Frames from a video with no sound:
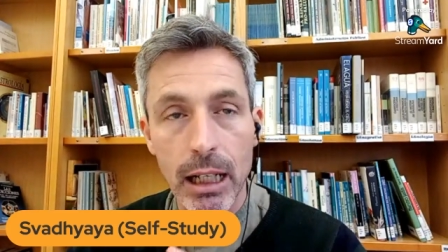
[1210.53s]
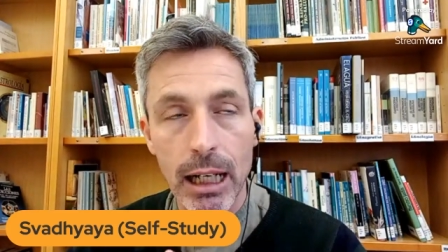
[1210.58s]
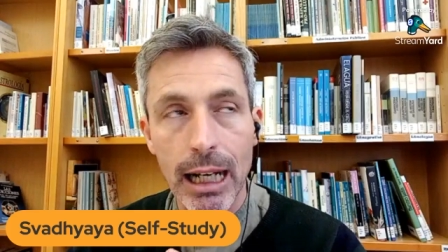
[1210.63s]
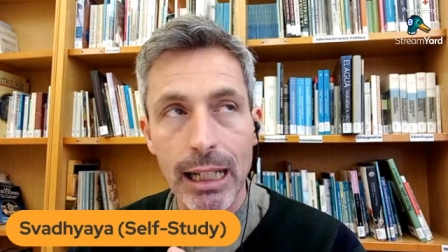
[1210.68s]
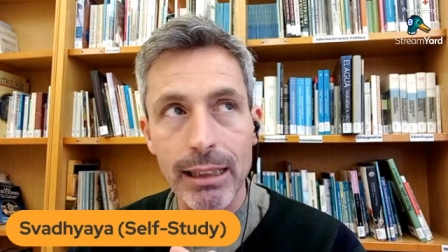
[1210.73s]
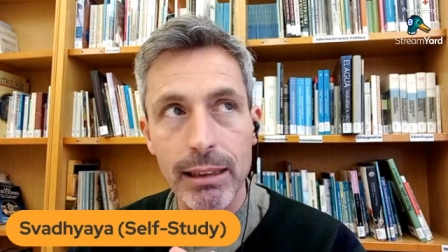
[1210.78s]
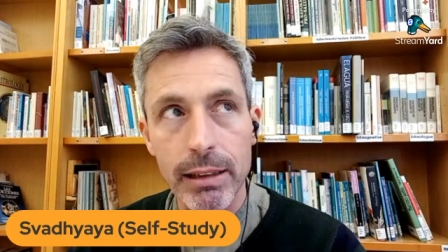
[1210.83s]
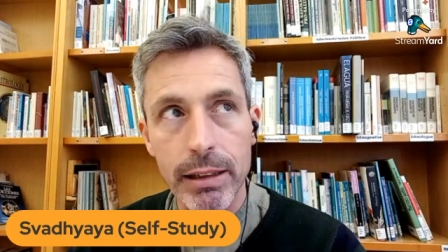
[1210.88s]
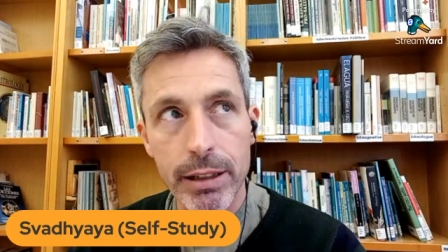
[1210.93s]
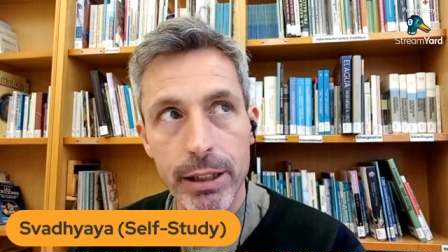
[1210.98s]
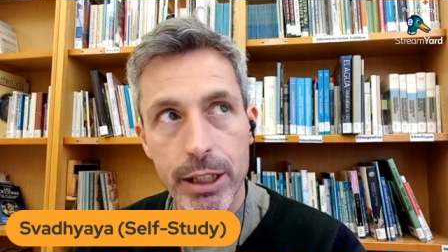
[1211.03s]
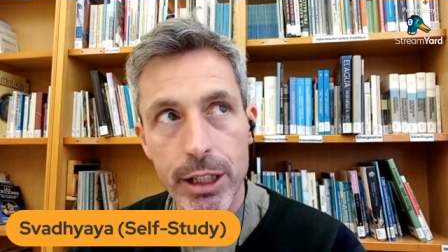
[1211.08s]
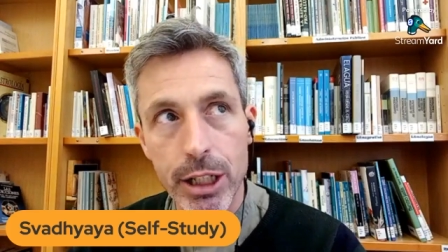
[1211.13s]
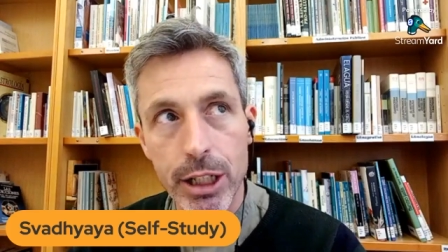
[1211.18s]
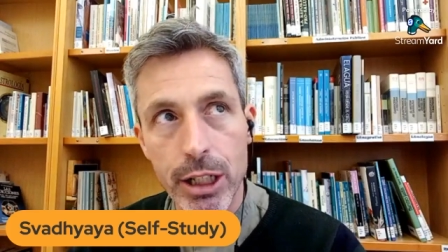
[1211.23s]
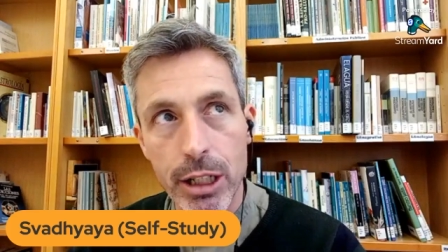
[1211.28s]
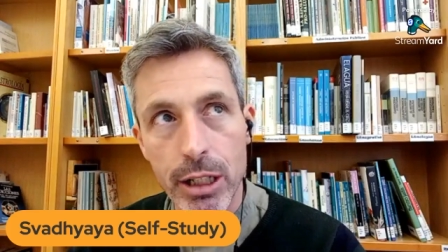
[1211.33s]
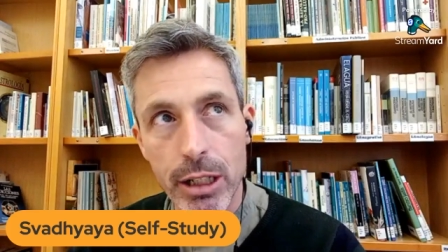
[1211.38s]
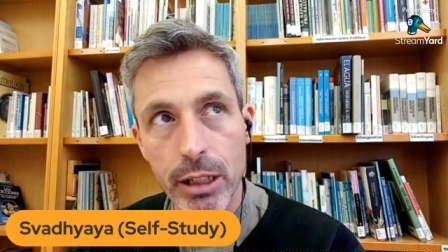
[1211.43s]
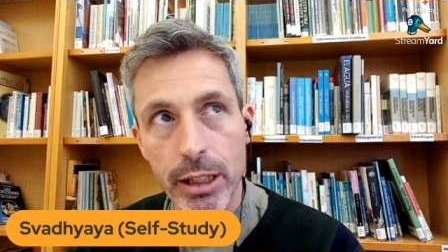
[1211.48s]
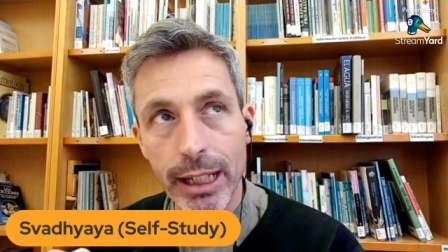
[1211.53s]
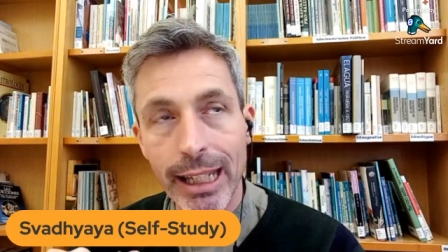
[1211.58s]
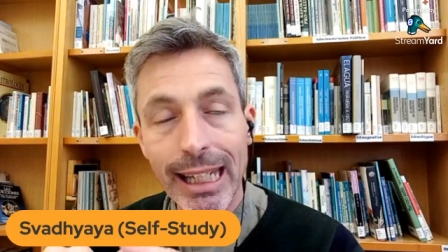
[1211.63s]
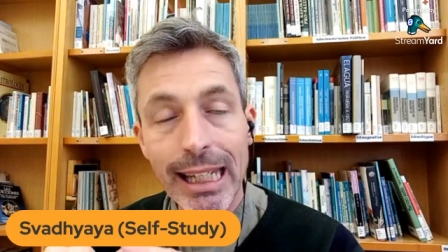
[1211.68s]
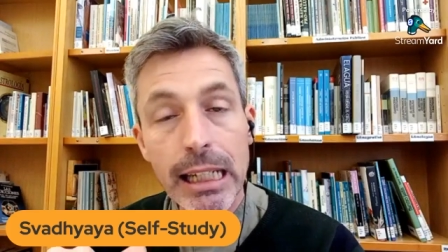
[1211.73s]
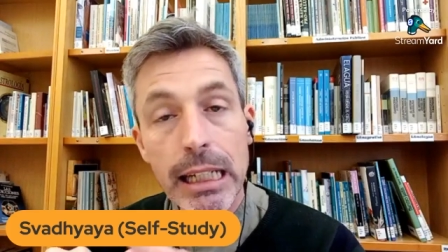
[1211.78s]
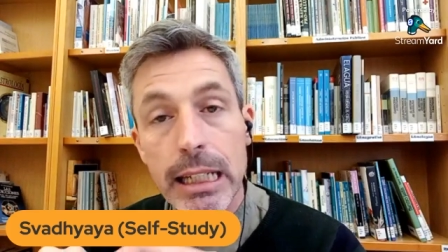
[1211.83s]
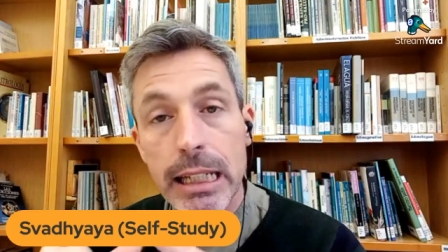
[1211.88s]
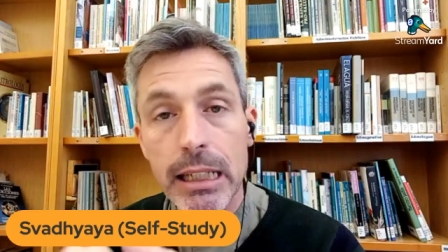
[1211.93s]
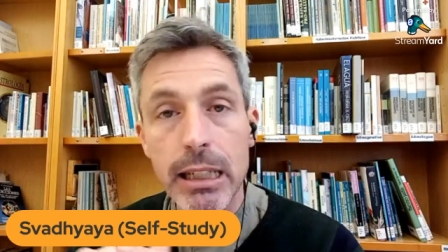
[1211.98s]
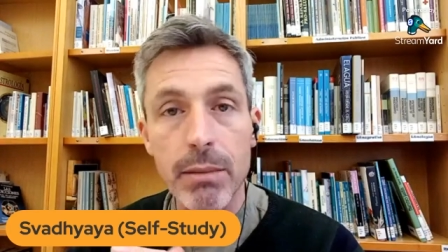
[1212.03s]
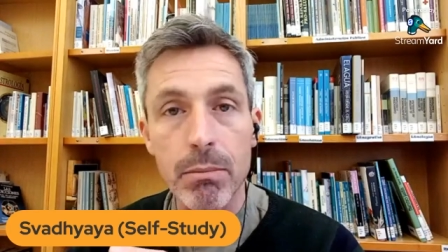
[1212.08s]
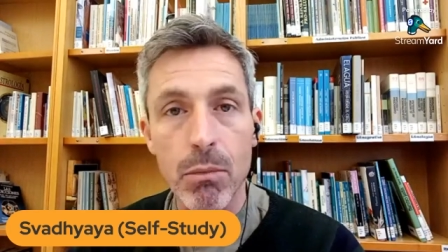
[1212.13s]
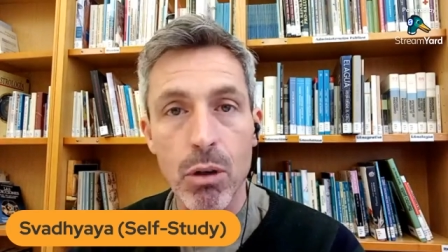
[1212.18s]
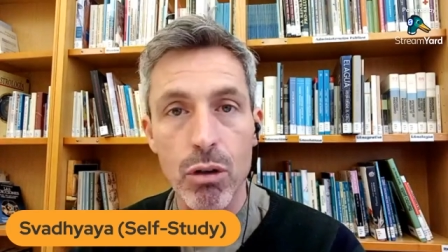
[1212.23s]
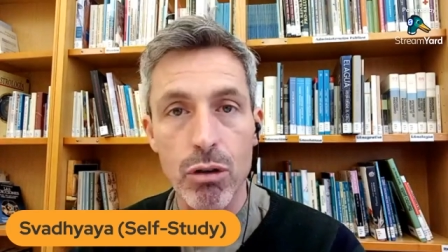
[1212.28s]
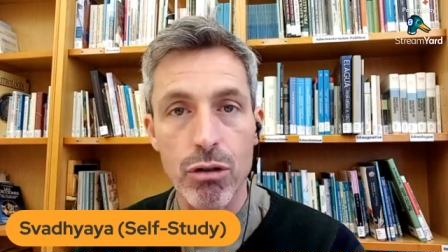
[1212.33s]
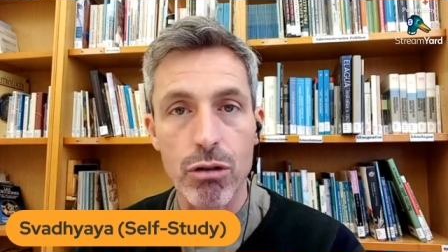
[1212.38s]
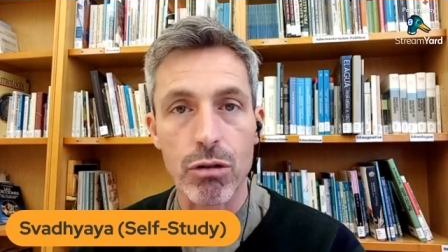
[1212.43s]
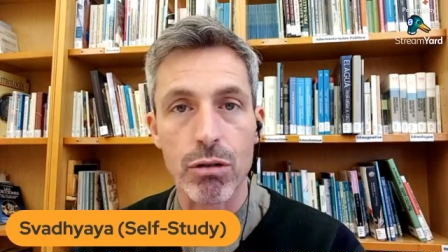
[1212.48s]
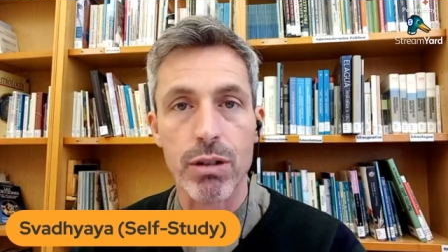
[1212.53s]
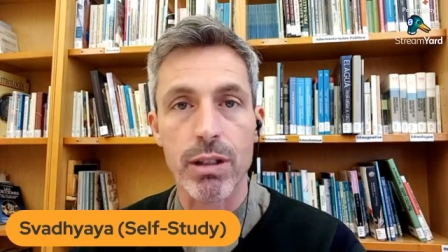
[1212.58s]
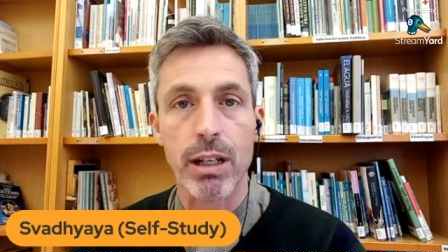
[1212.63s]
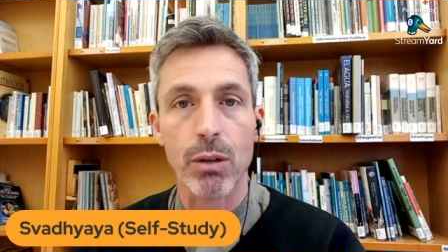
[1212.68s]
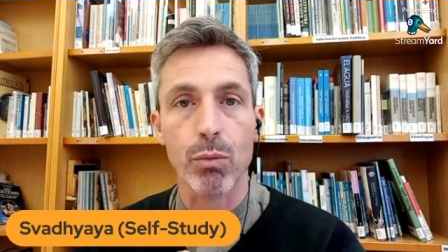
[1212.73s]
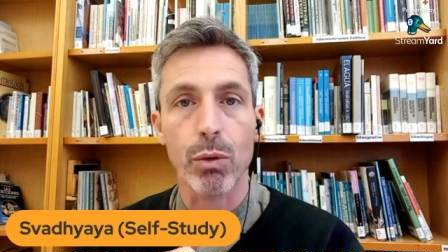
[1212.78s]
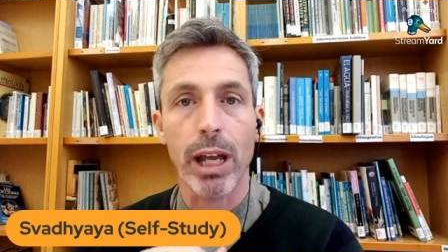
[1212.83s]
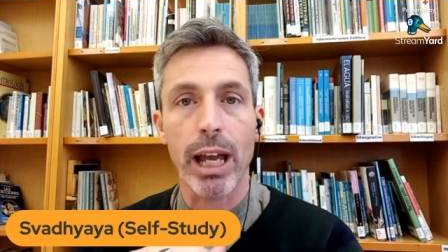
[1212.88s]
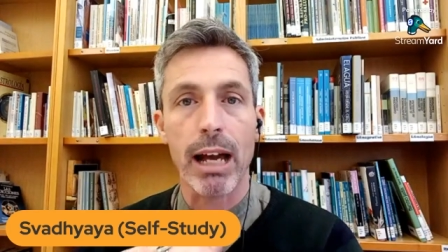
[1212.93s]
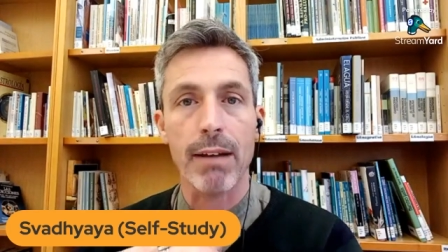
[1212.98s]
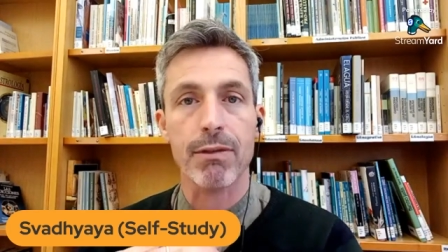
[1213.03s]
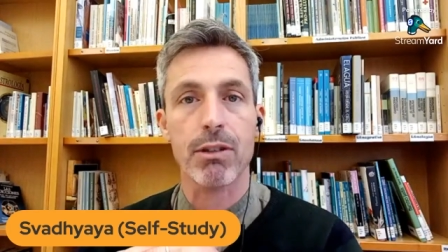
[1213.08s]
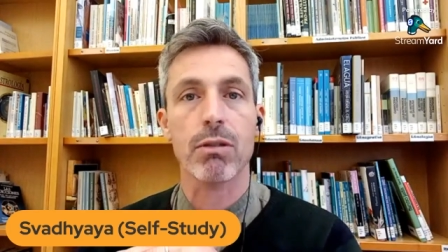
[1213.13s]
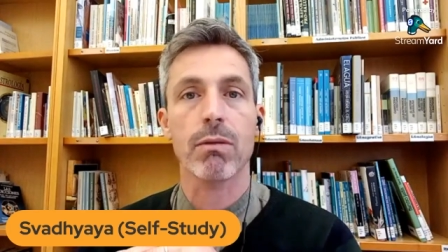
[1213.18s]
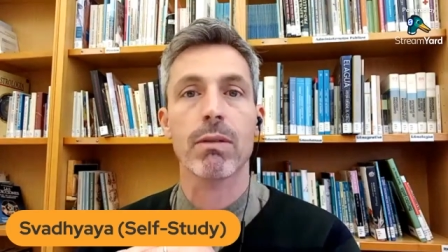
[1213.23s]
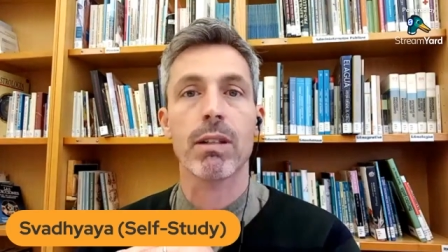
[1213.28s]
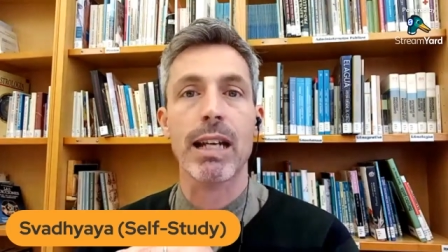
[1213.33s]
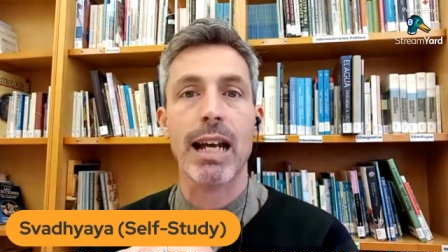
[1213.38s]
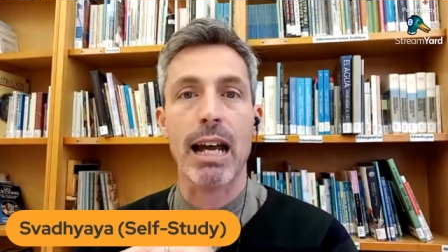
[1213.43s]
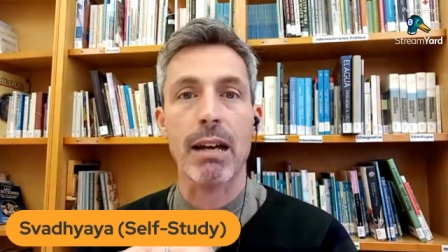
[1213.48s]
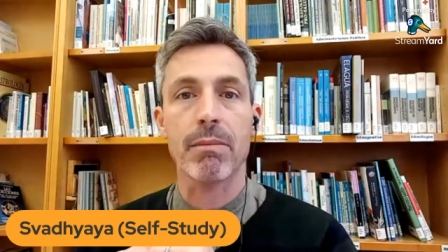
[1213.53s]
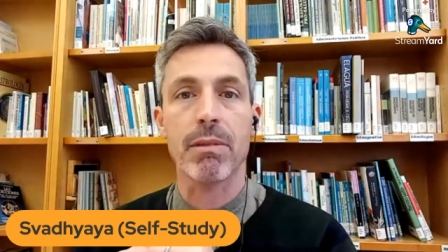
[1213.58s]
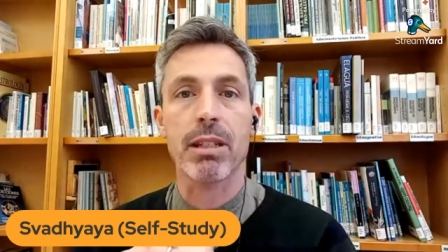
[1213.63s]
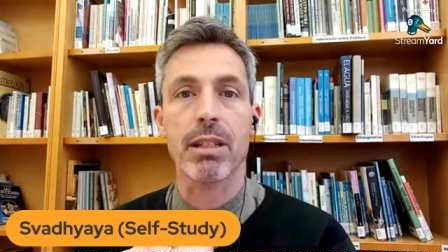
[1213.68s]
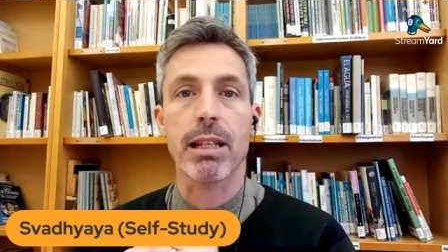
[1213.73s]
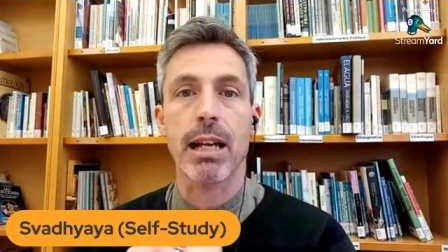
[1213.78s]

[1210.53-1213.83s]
under hidden emotions that we have sometimes